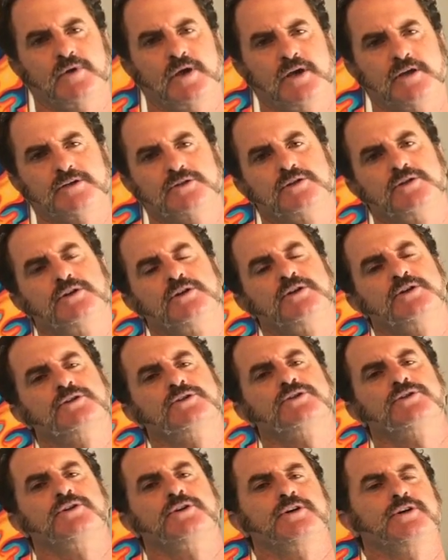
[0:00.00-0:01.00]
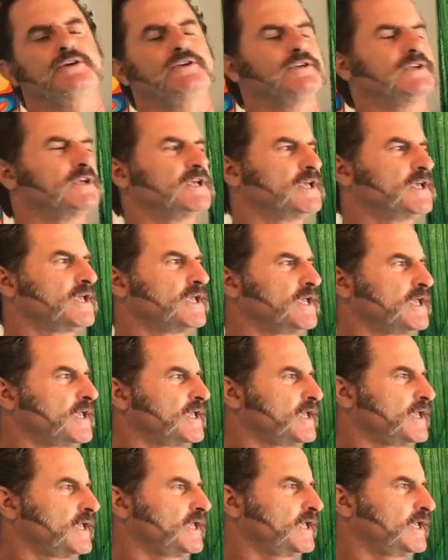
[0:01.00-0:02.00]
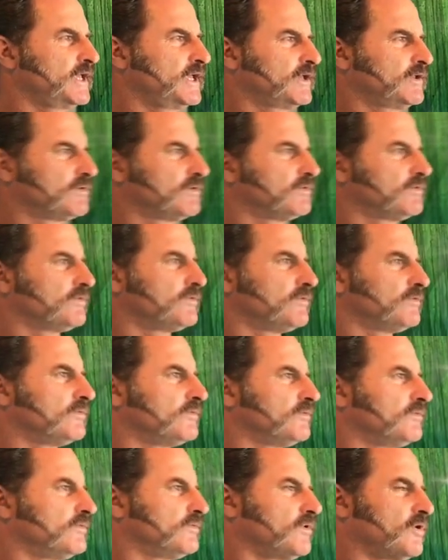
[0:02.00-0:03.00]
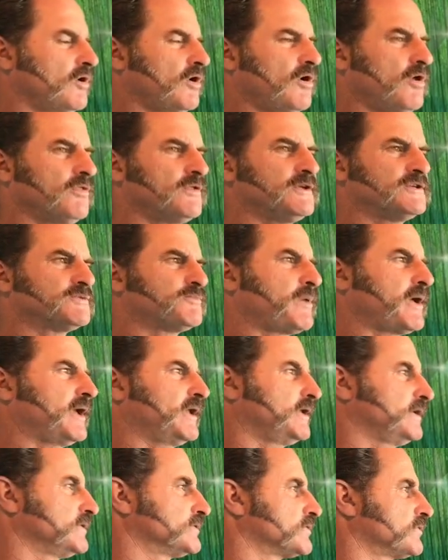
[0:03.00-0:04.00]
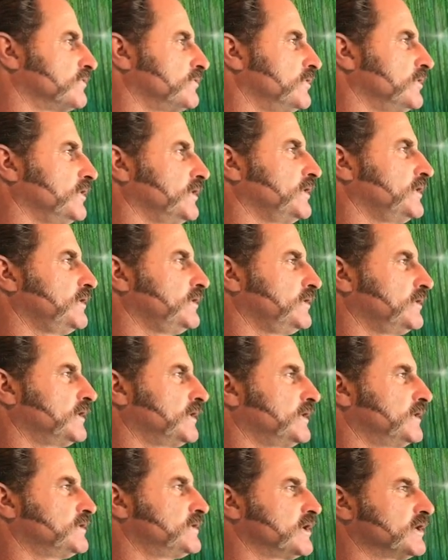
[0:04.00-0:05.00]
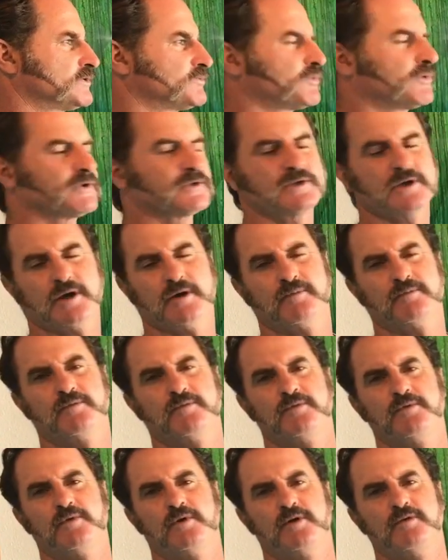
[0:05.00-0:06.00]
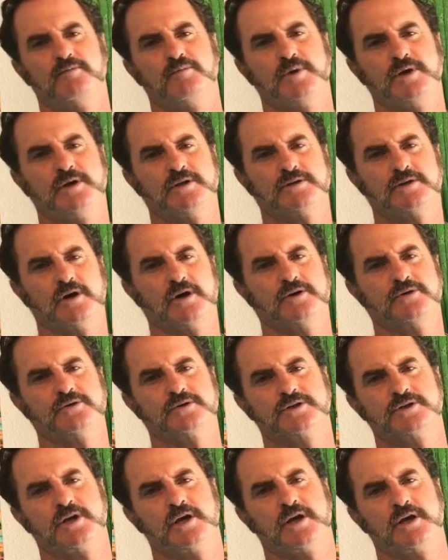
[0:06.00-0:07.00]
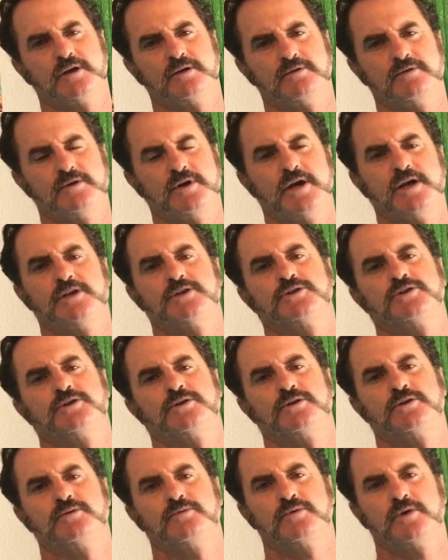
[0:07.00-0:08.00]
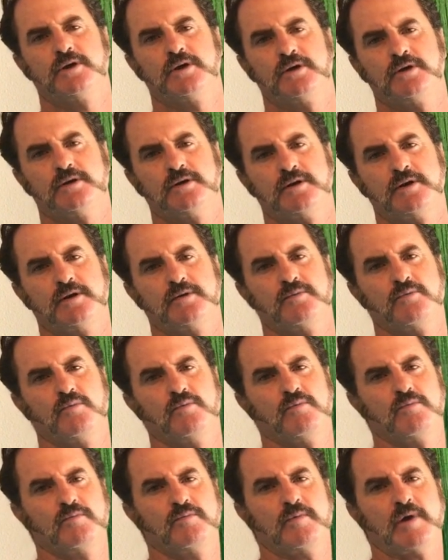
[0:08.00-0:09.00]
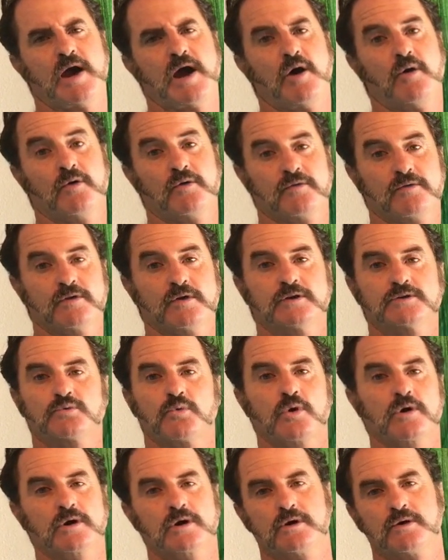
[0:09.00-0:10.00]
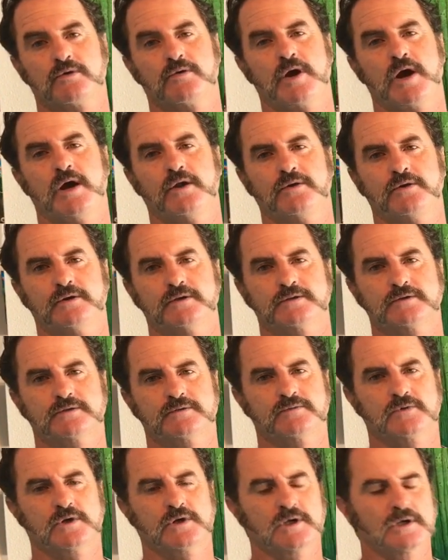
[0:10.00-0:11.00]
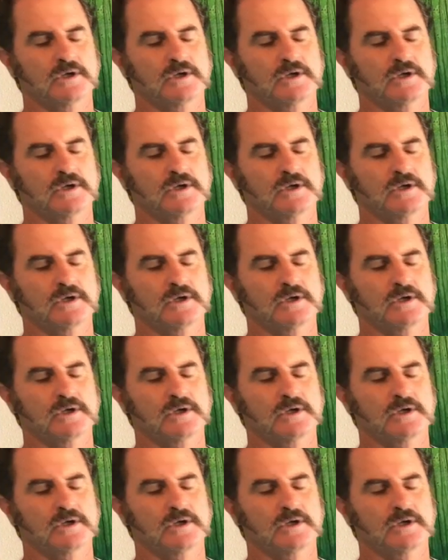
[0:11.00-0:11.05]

ancient history, and all these paintings are really a desperate attempt of me to understand nature and how everything's working around us.